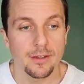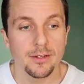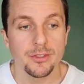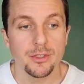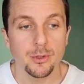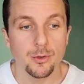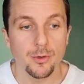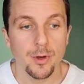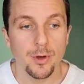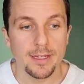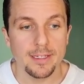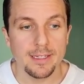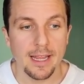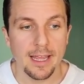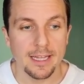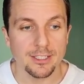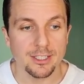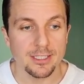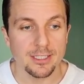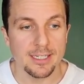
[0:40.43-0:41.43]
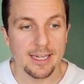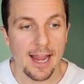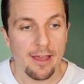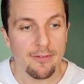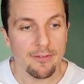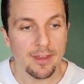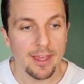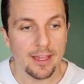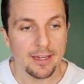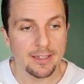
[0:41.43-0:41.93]
To create an agent,
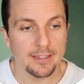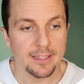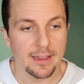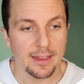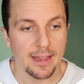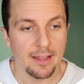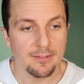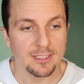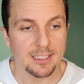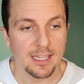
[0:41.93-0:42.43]
navigate to the left